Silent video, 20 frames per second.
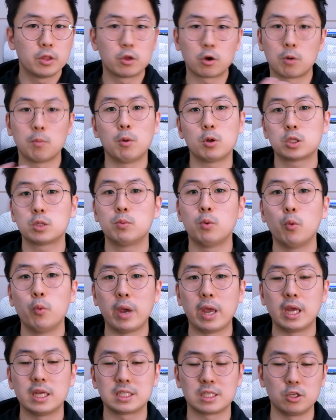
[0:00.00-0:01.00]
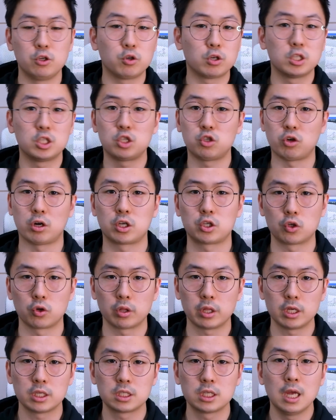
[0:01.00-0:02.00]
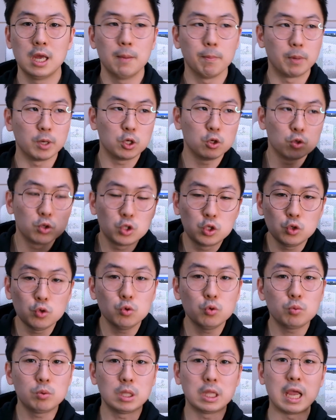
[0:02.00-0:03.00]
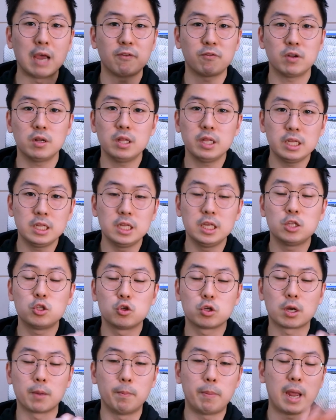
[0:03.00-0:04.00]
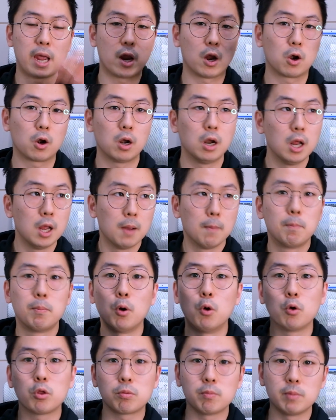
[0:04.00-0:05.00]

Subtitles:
there are multiple ways that you could structure this. But you do definitely need to compare both